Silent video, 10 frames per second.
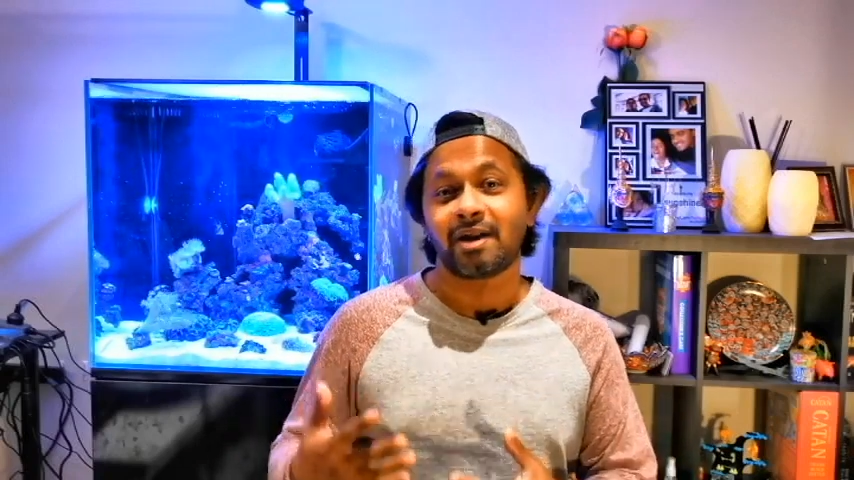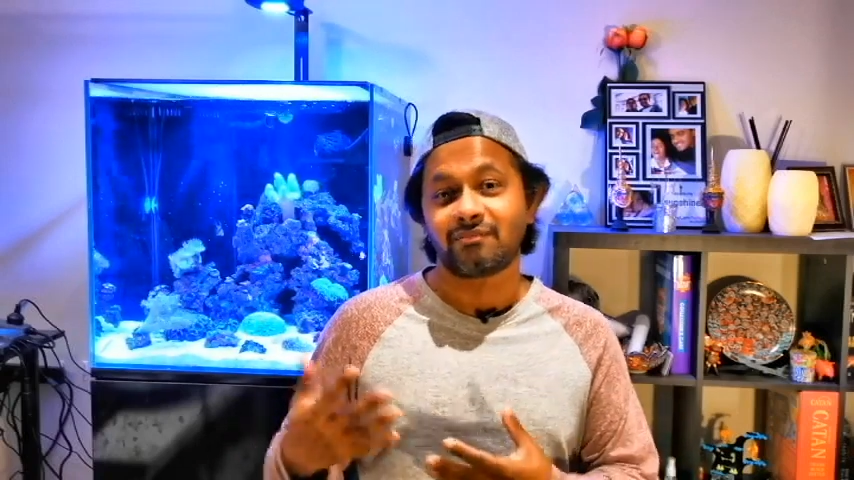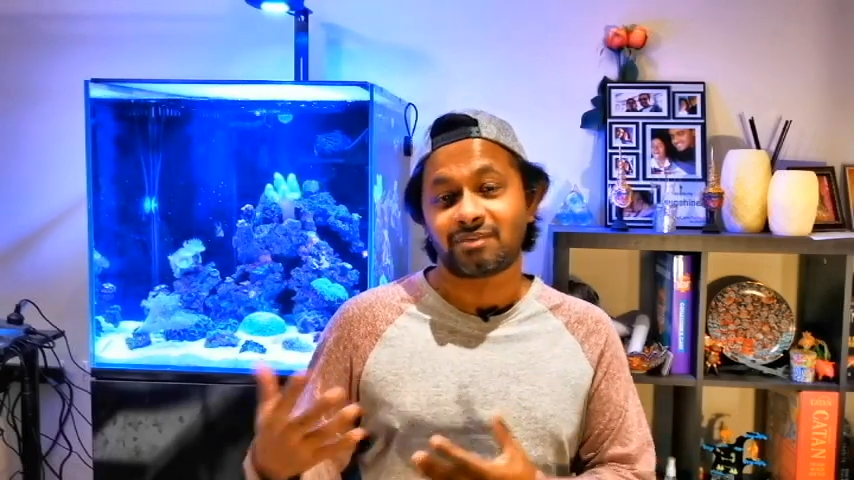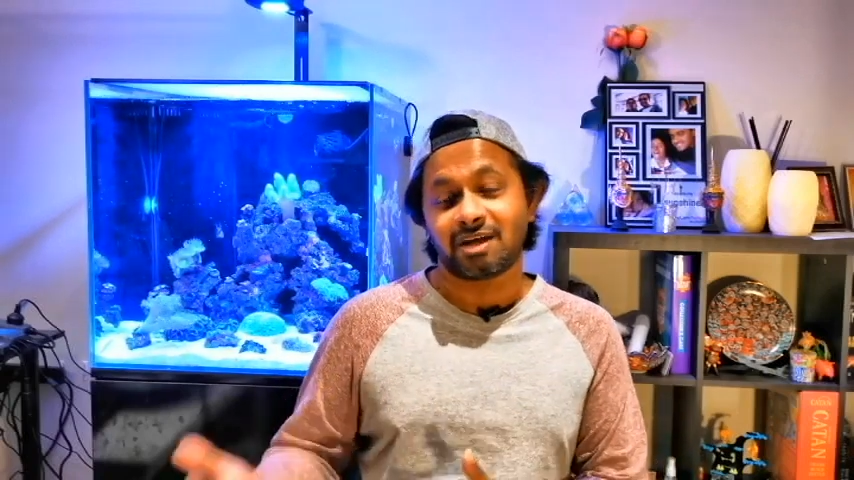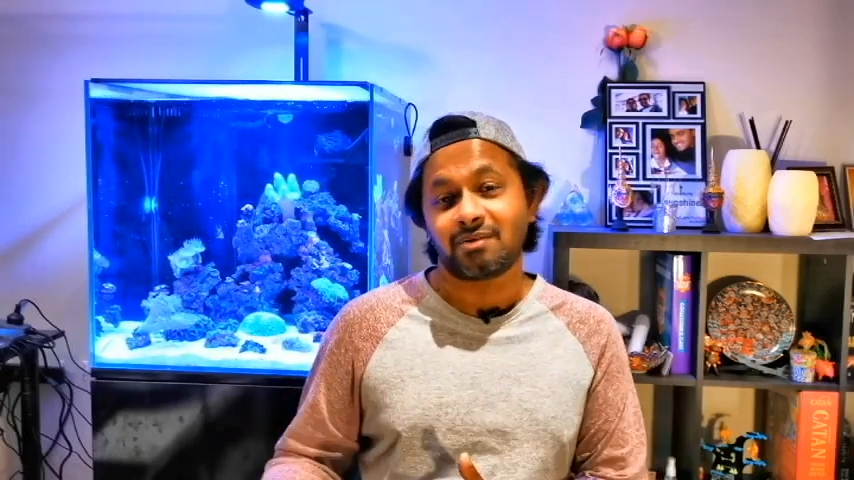
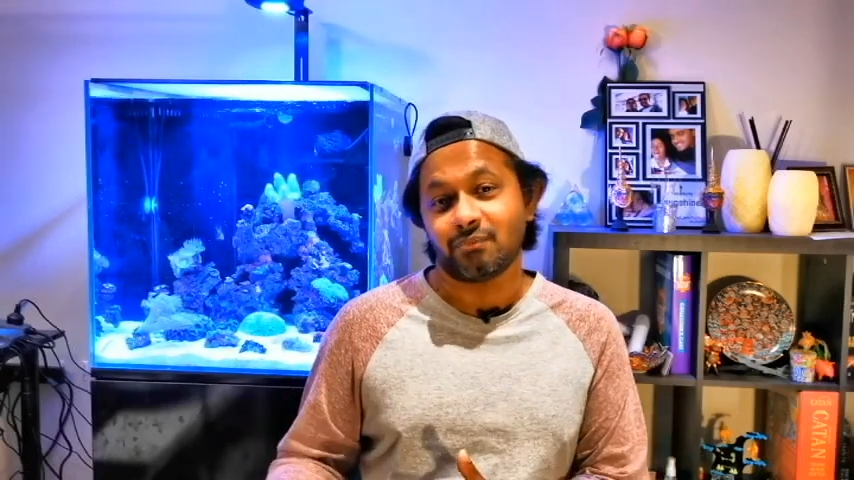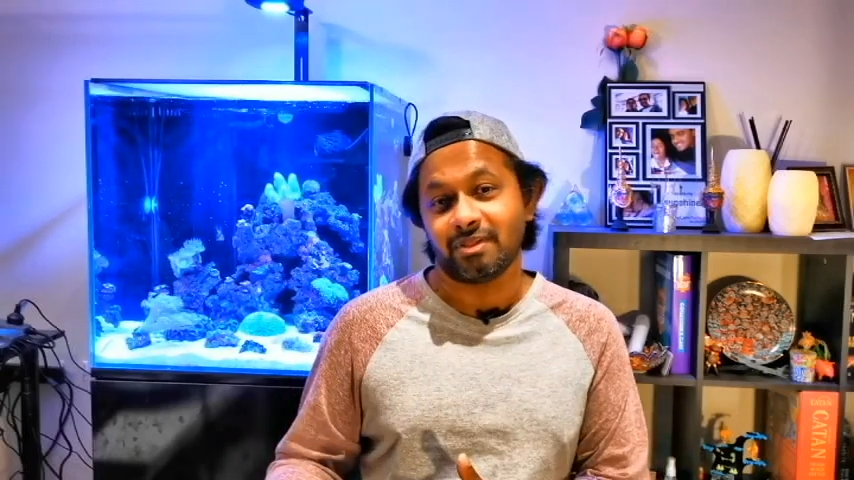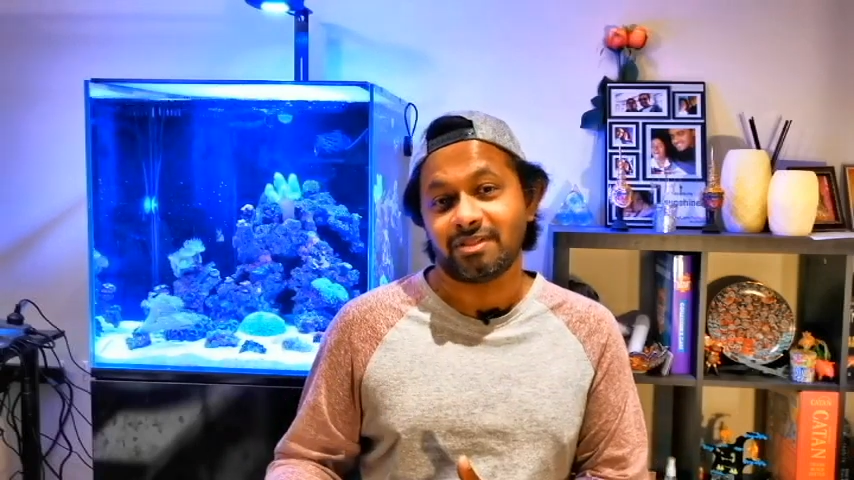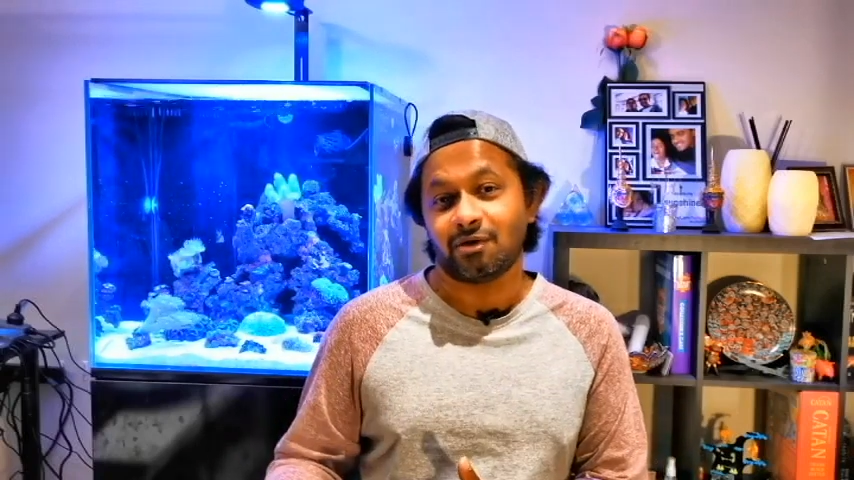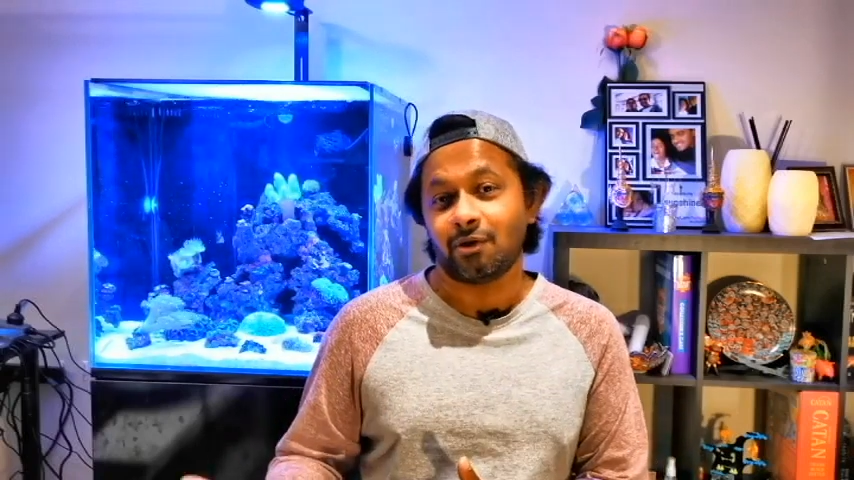I've done
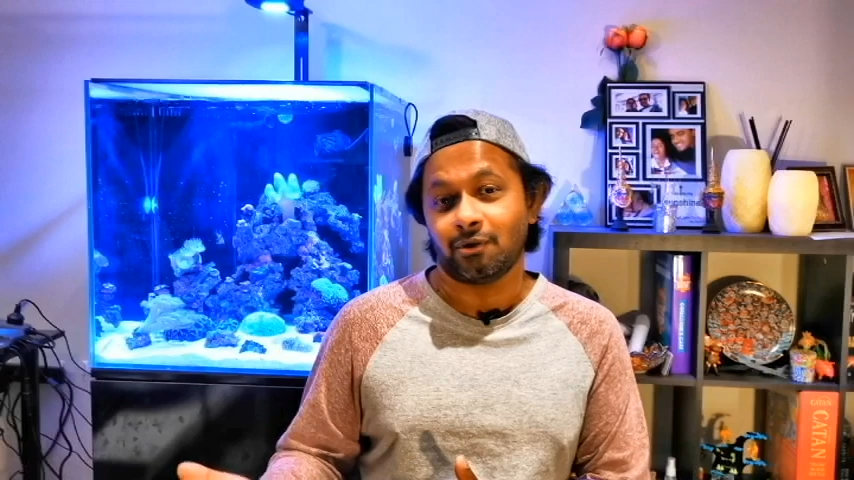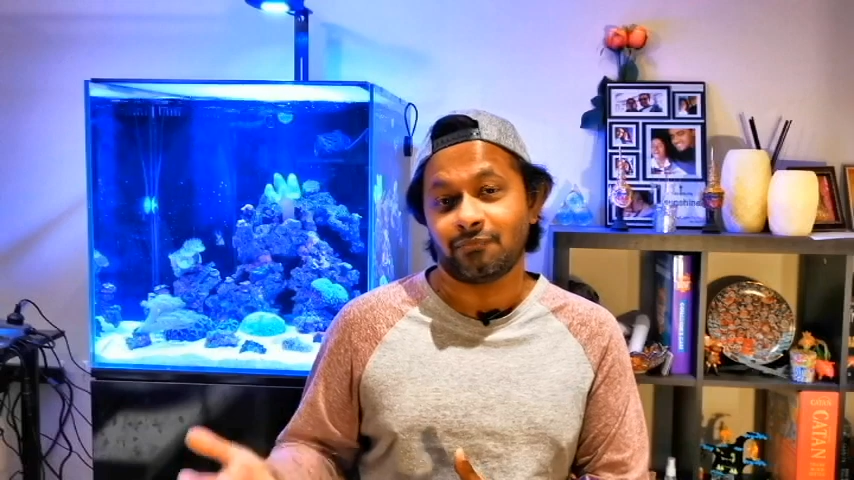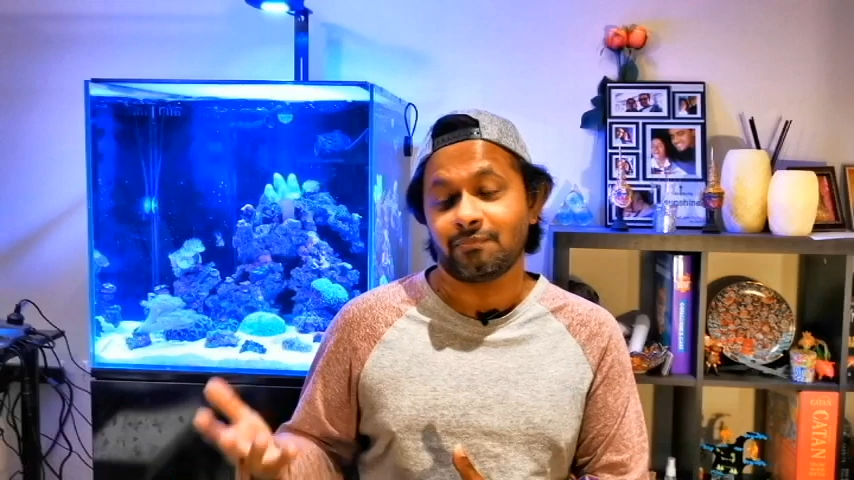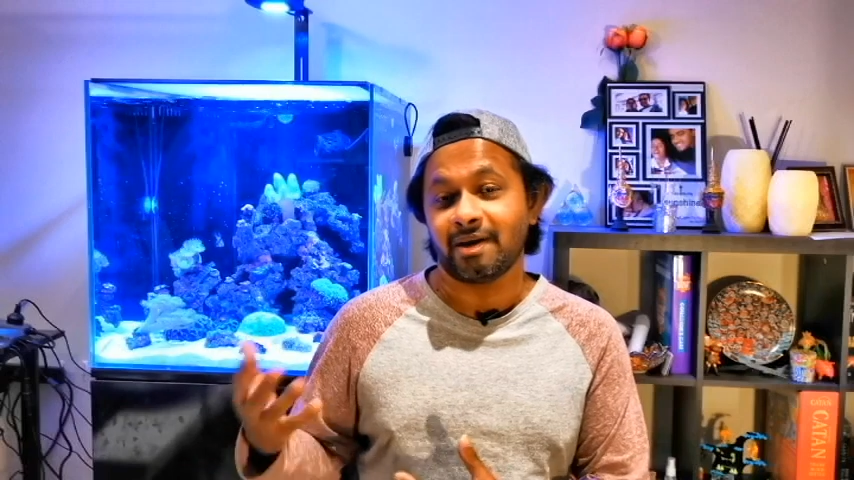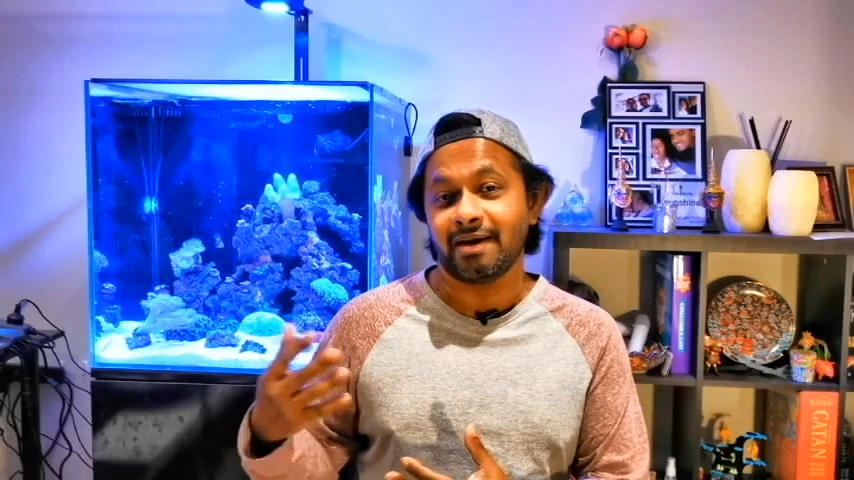with all
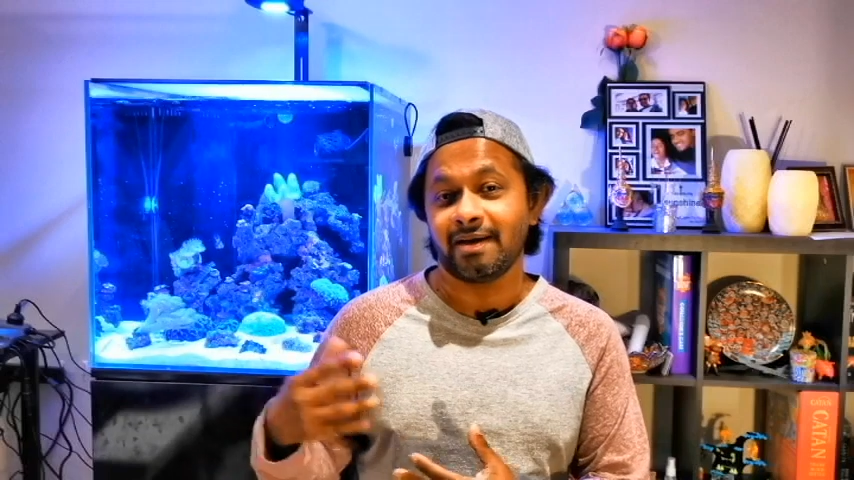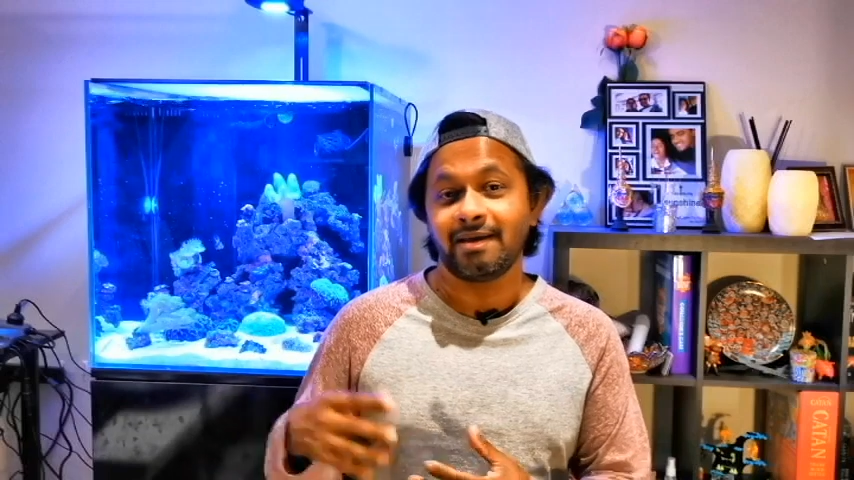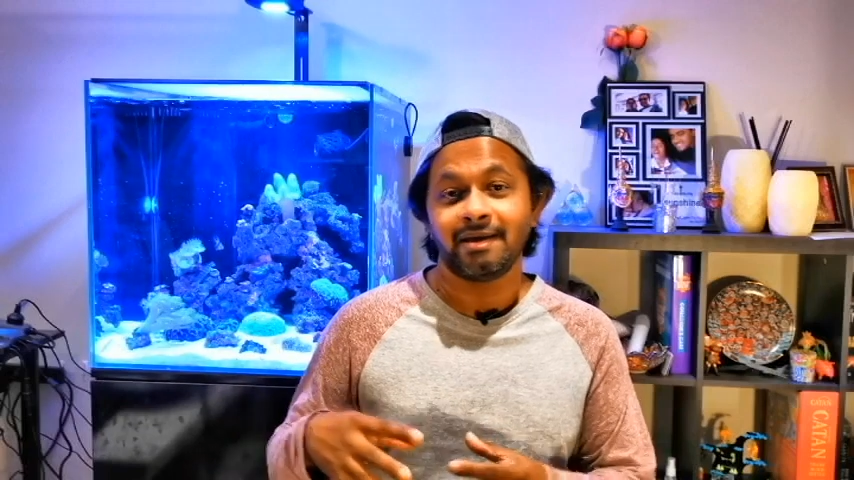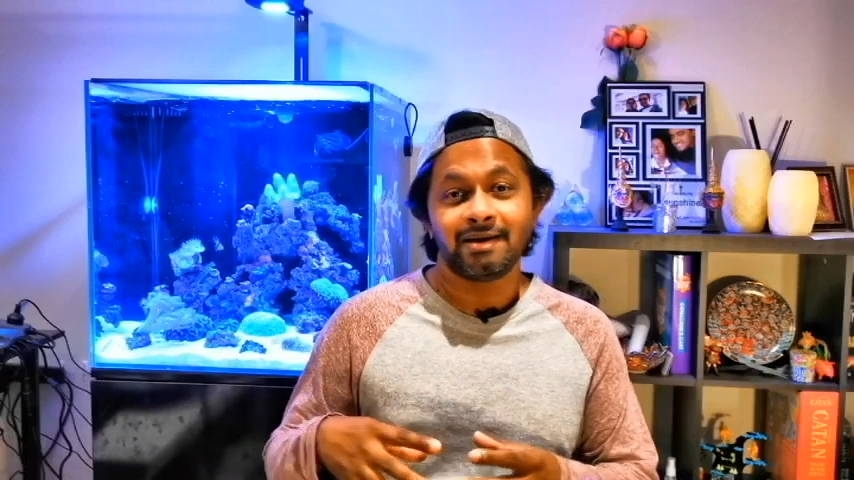of my